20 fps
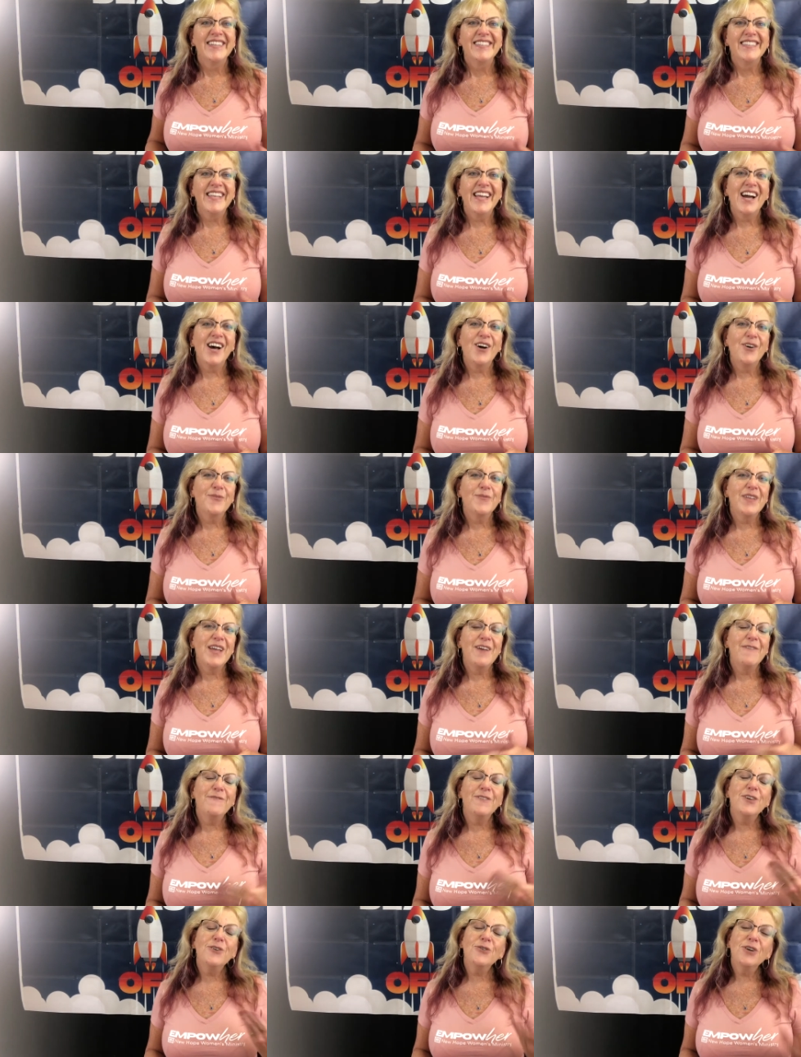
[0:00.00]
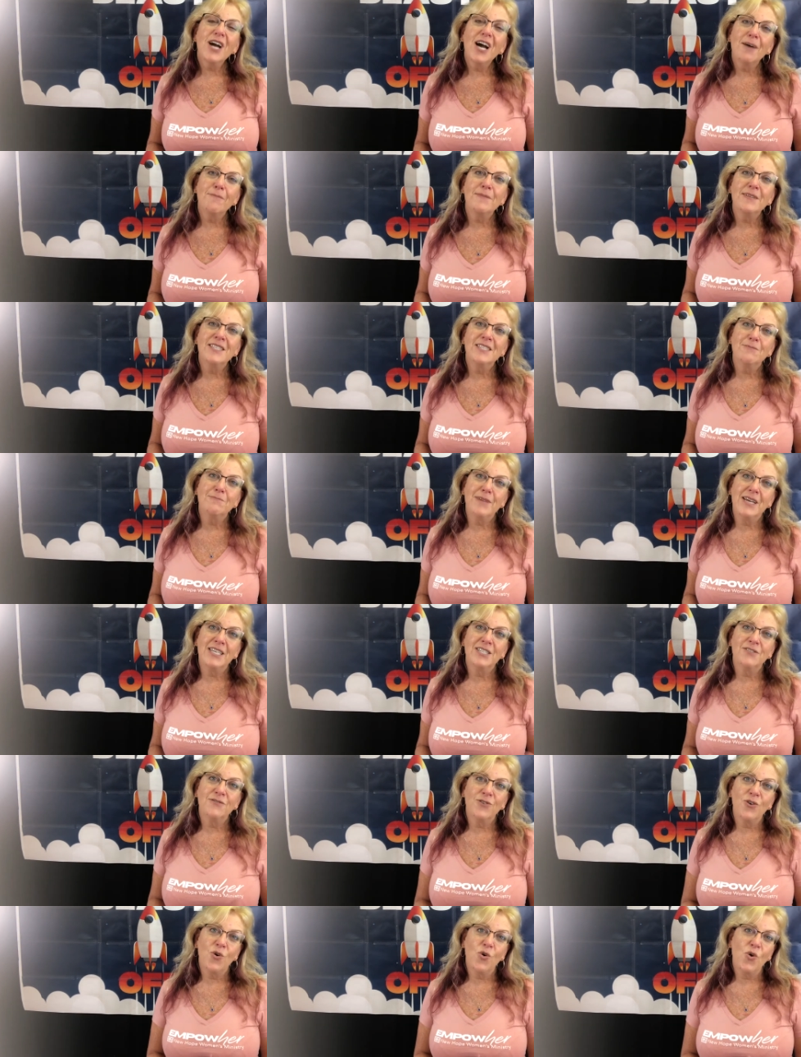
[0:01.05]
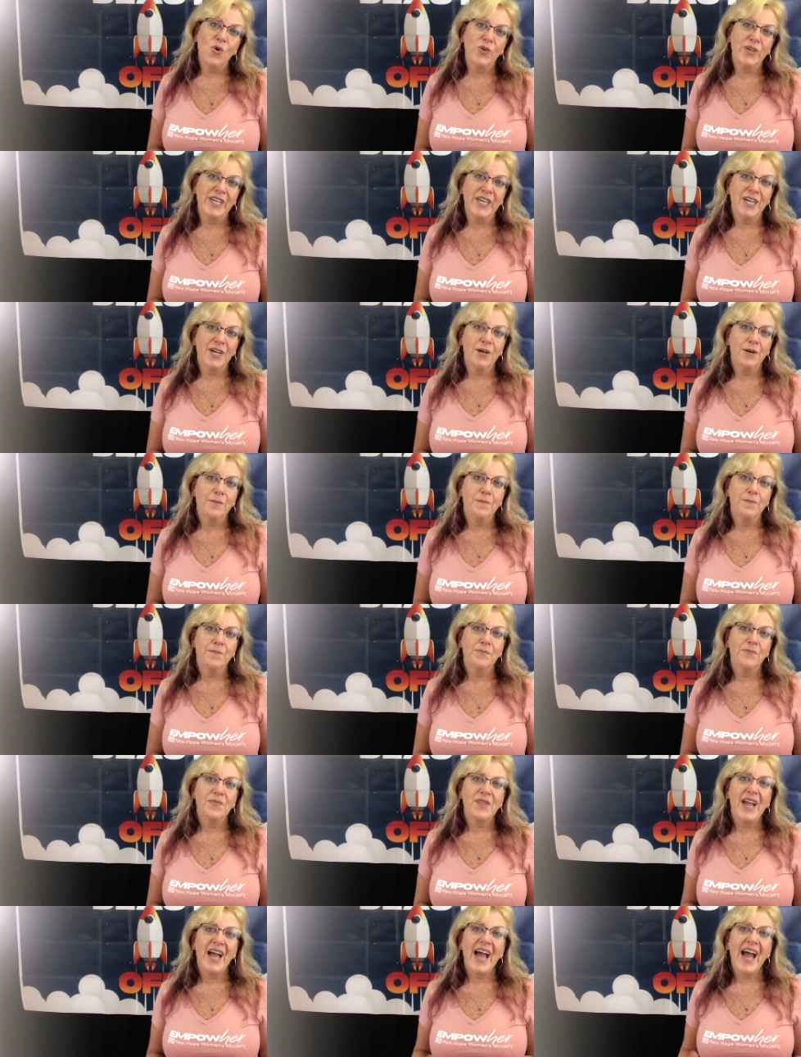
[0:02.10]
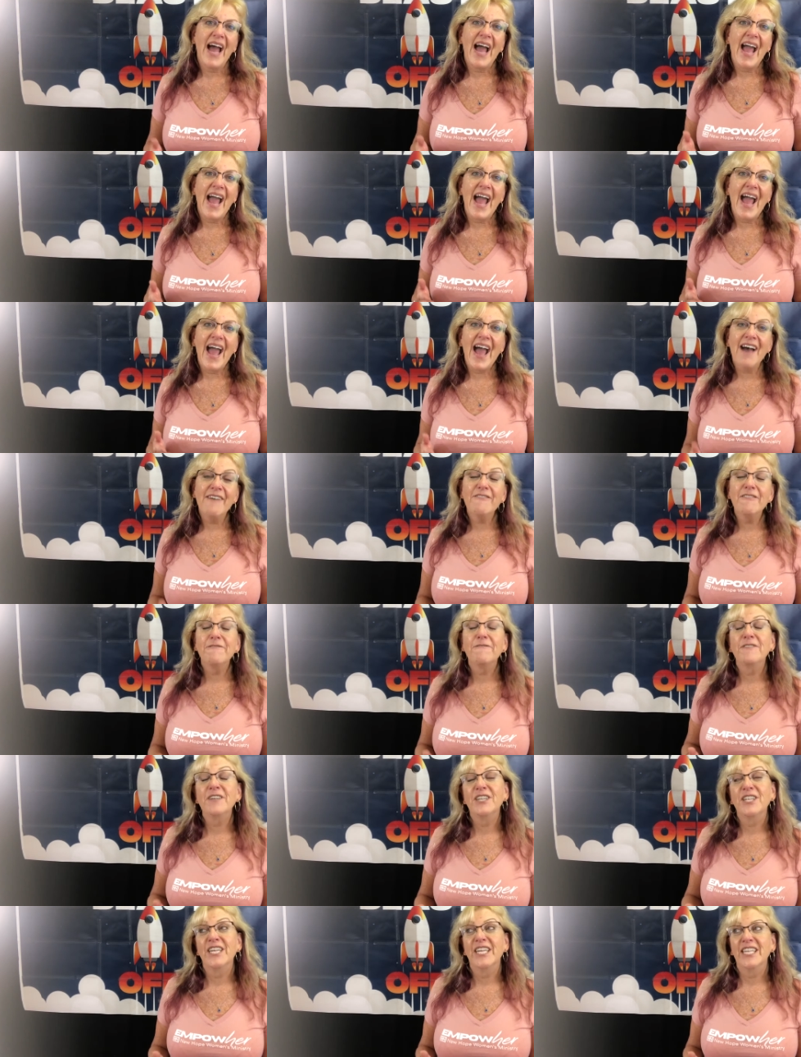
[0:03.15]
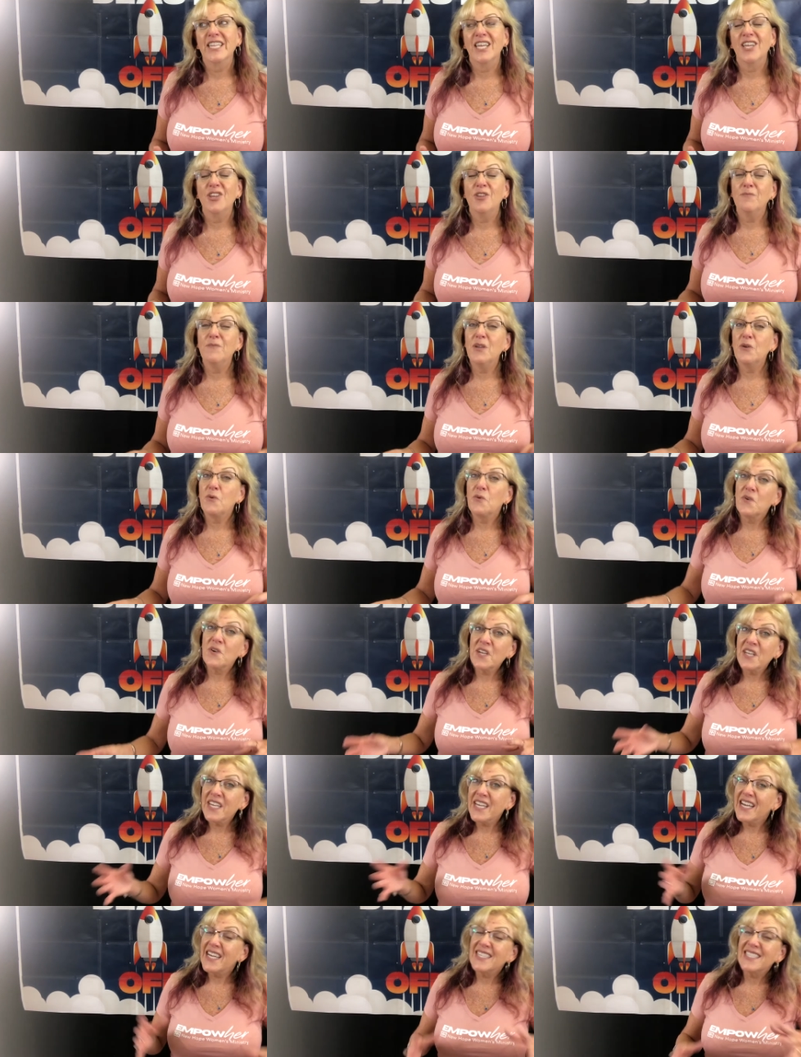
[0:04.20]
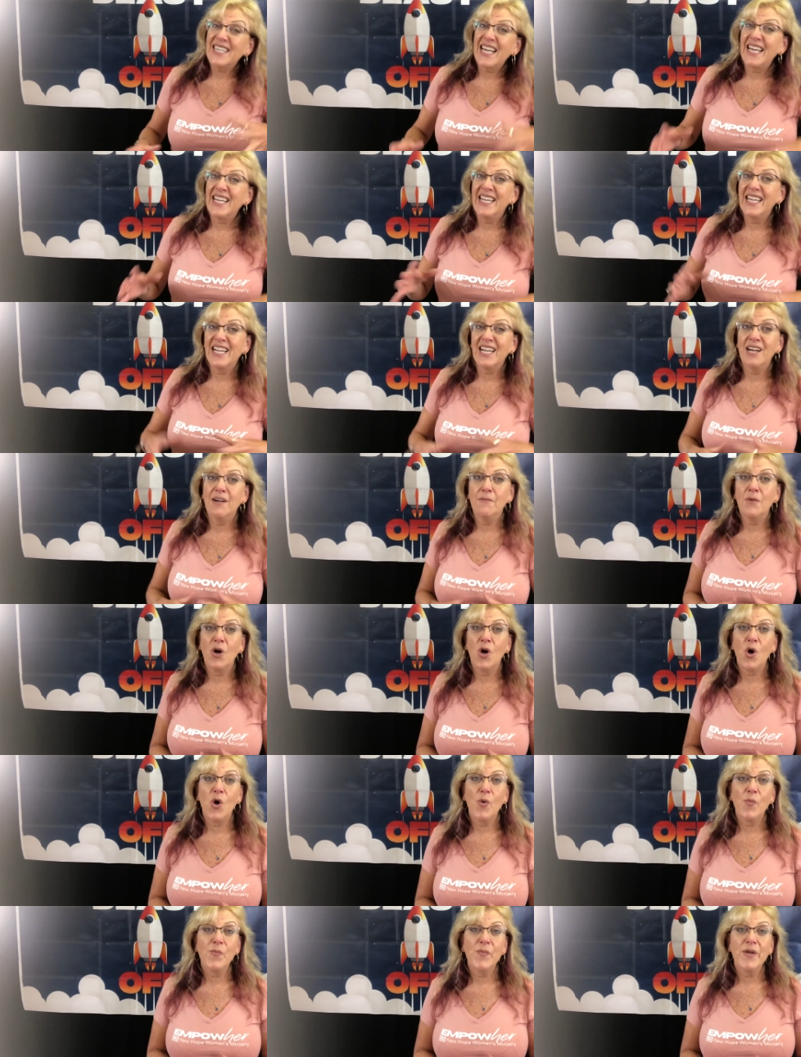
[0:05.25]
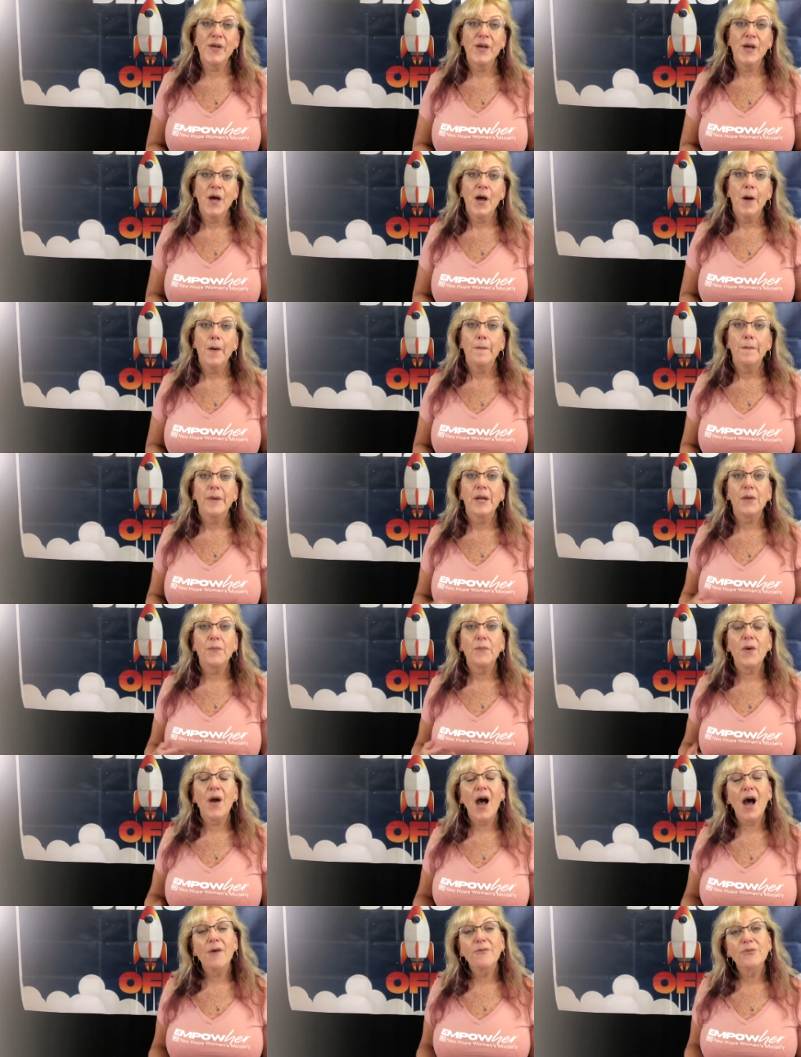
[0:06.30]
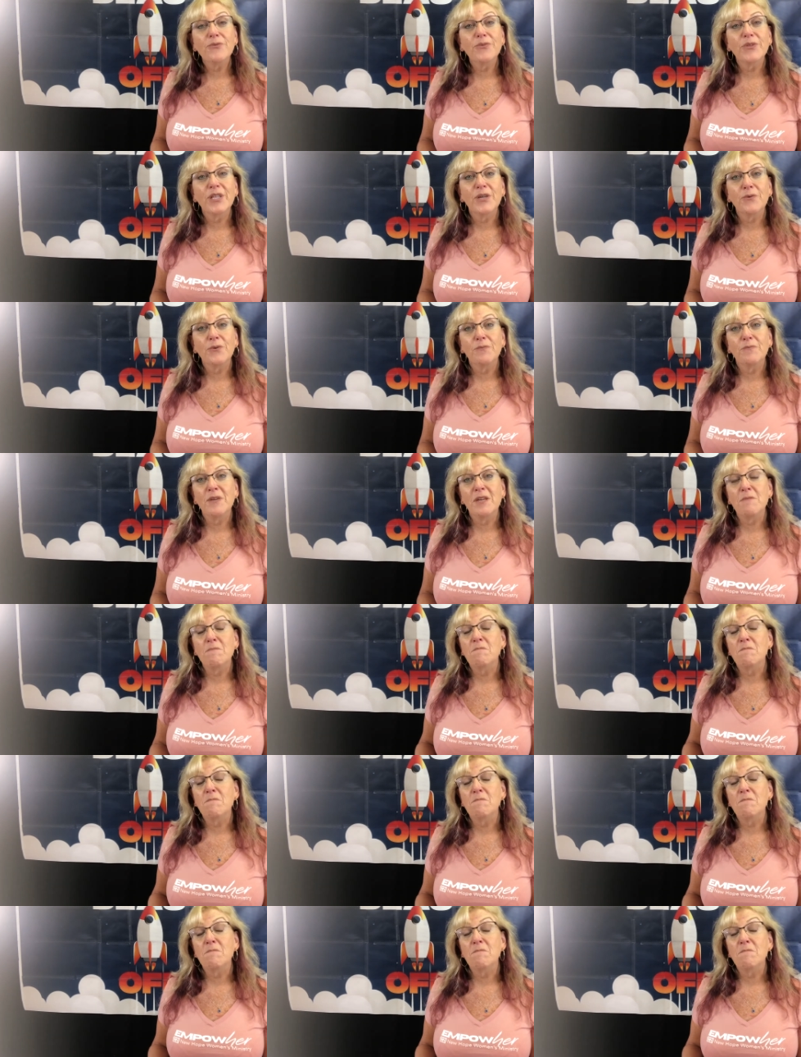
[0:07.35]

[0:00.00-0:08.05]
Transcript: Now, if you were up in space for a whole year, I have a feeling that you'd be really excited to come home, but it probably would be